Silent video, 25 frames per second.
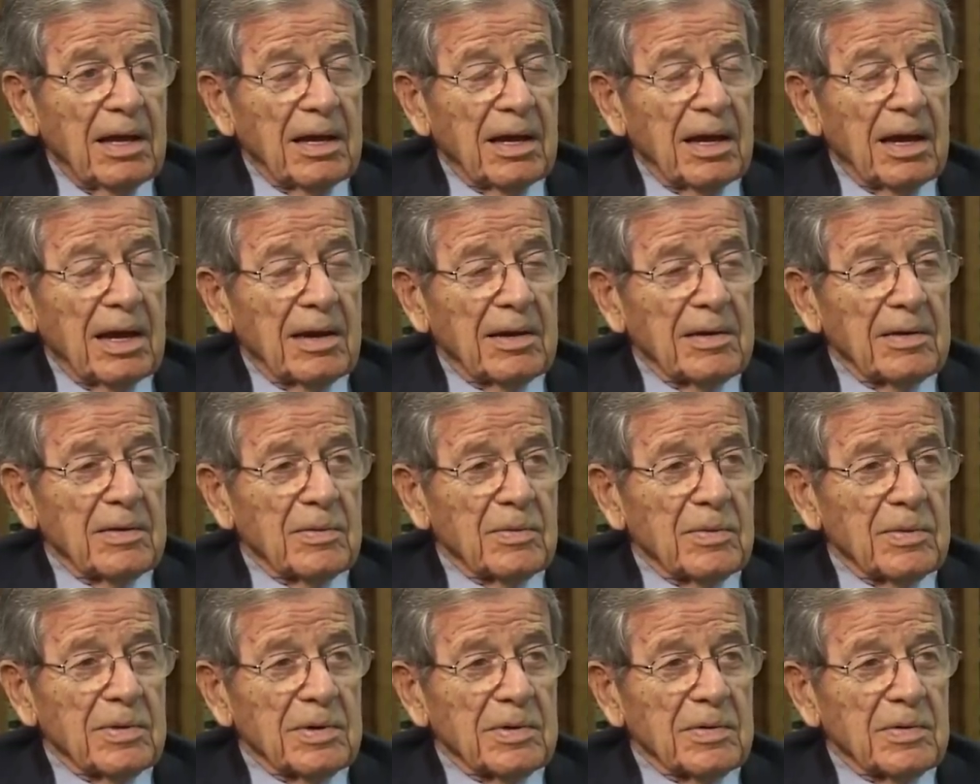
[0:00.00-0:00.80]
I,
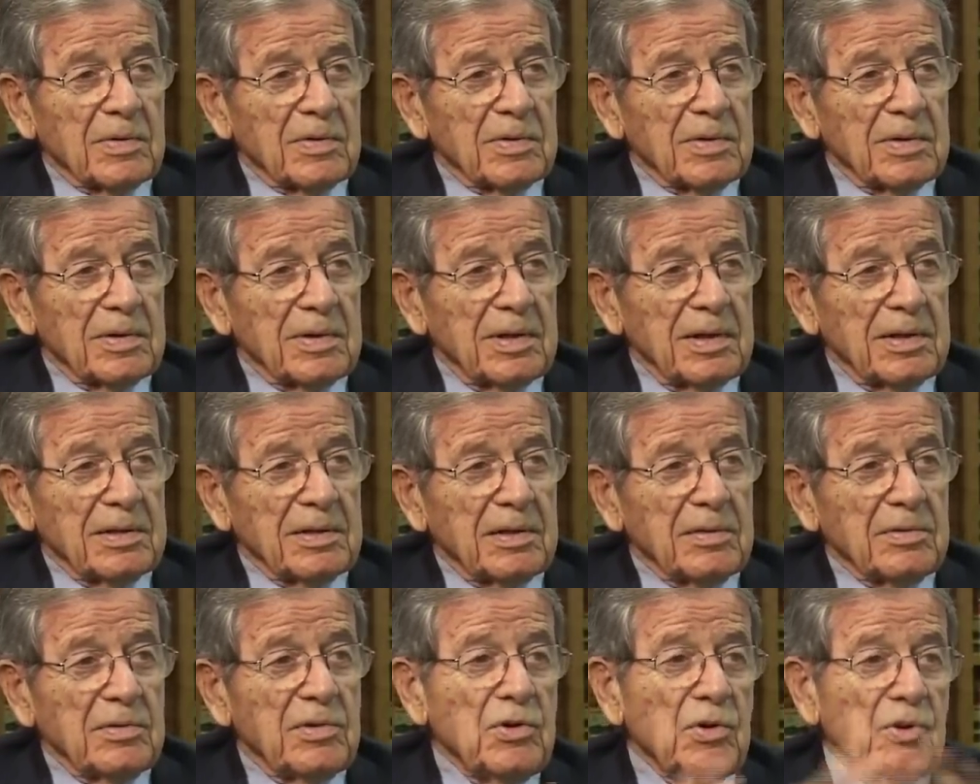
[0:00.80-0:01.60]

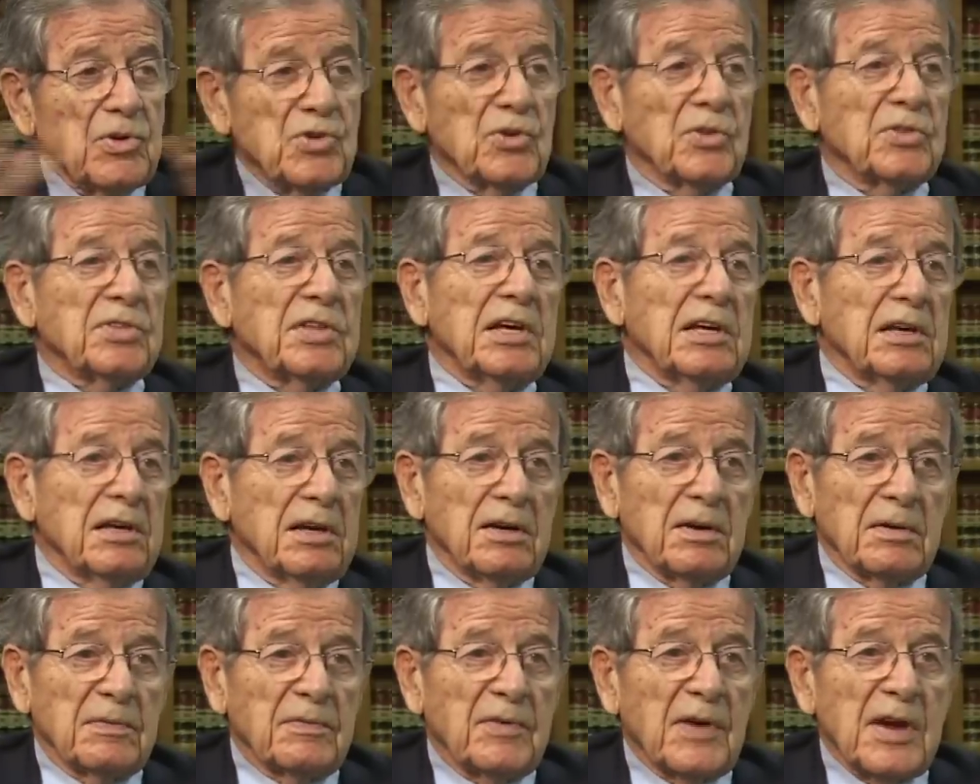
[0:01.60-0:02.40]
the usual thing
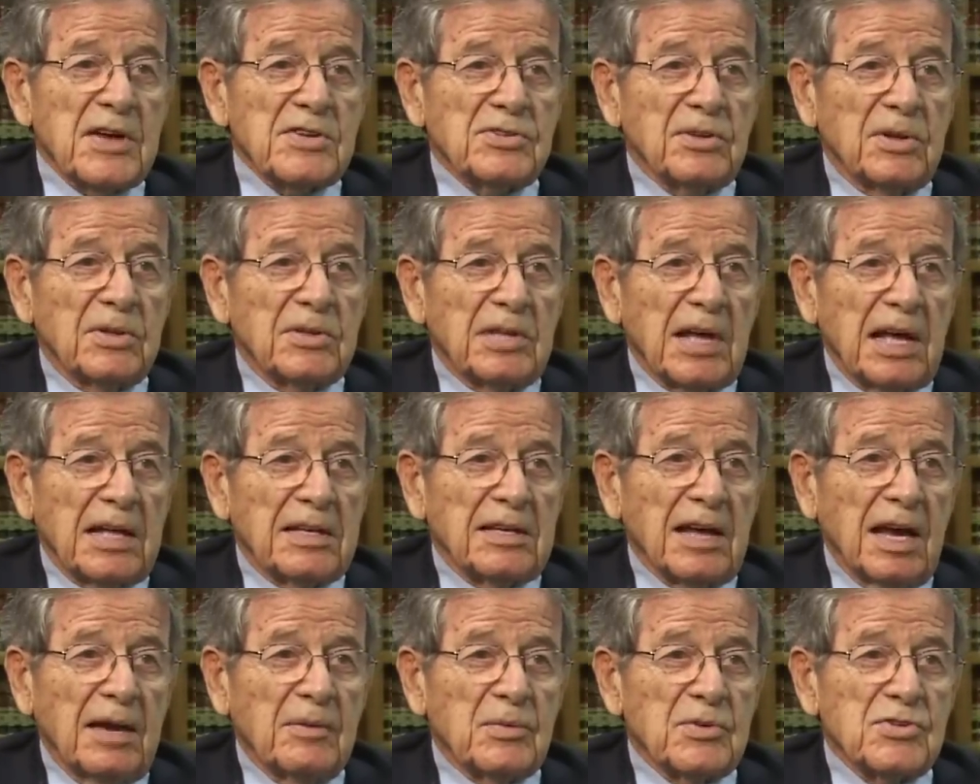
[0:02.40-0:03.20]
here in Fresno at that
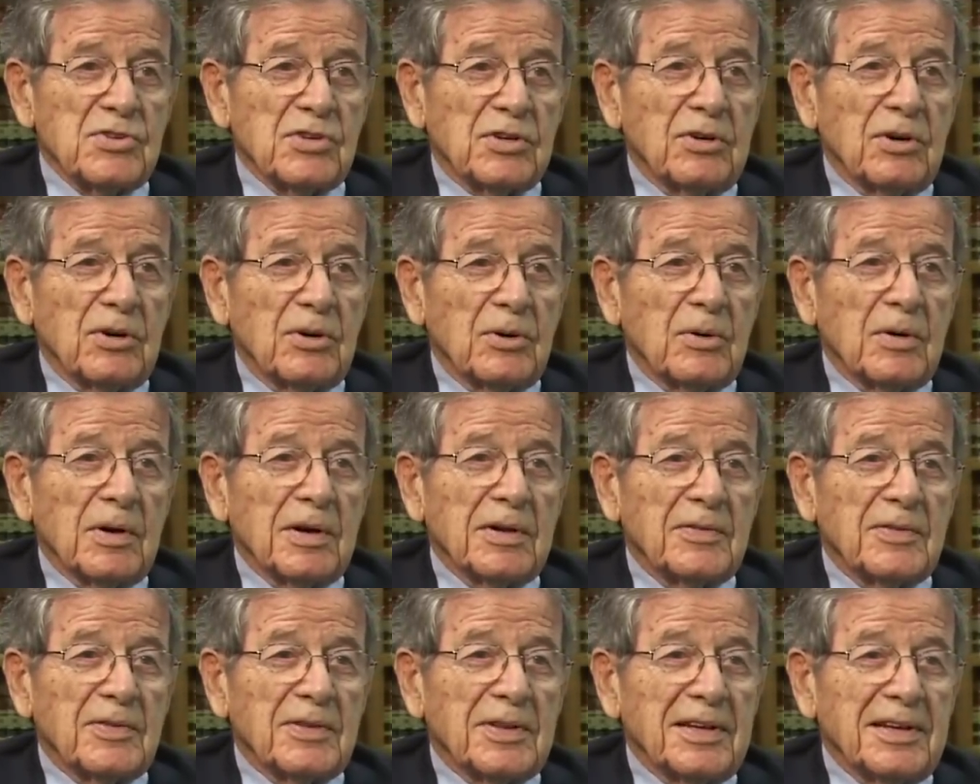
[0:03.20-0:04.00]
time was to go to
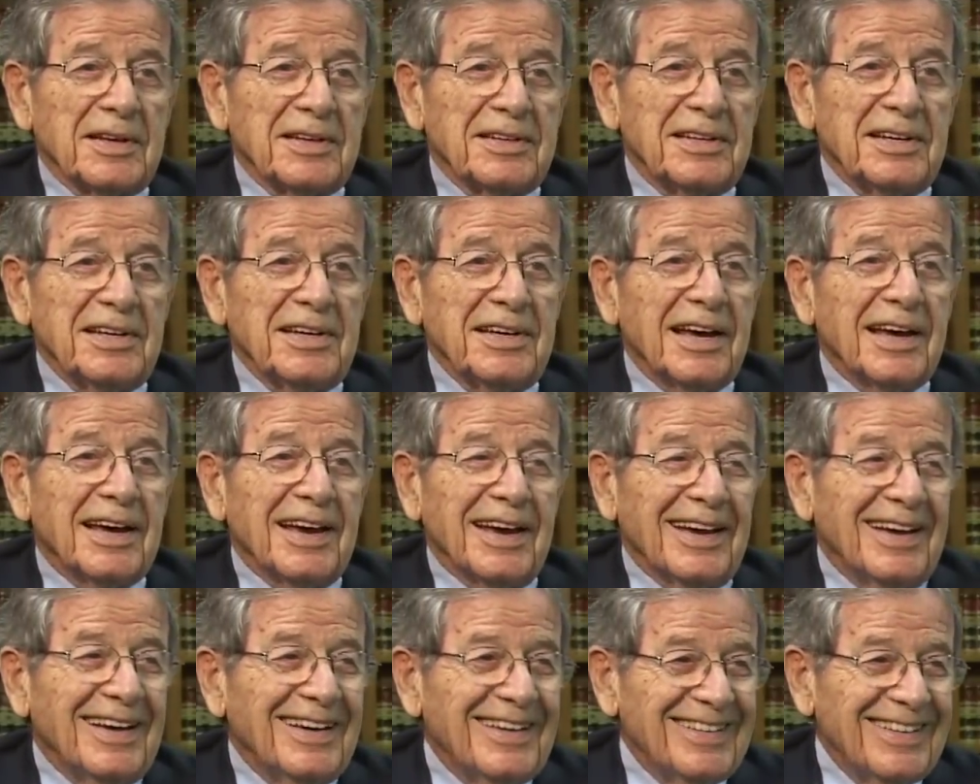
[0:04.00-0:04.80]
work for the
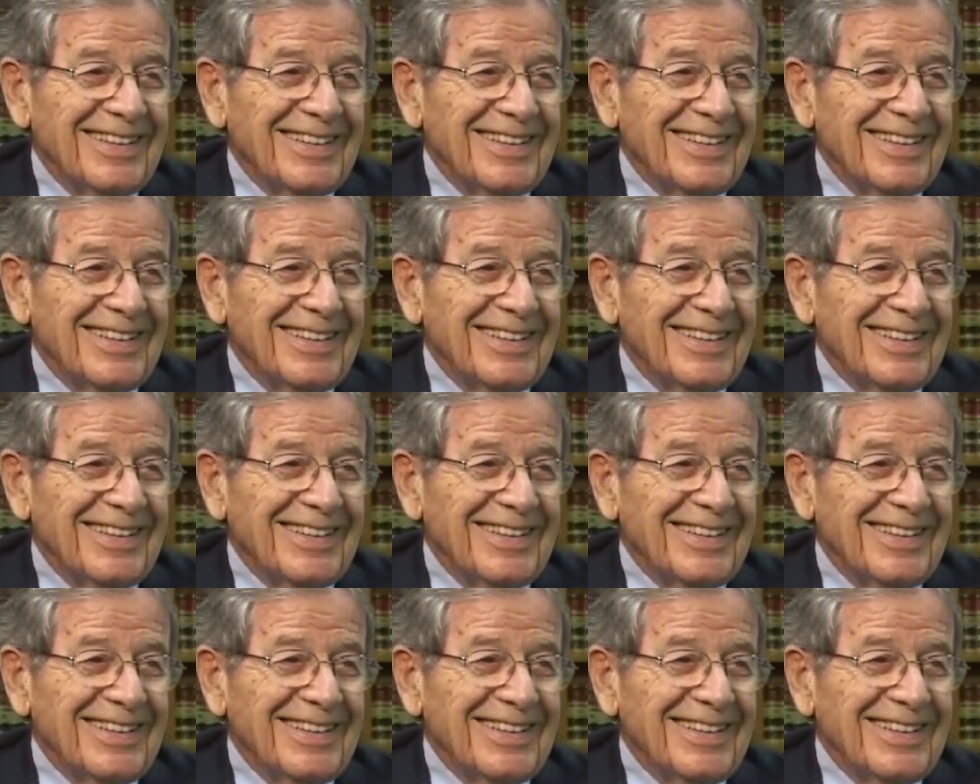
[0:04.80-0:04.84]
DA.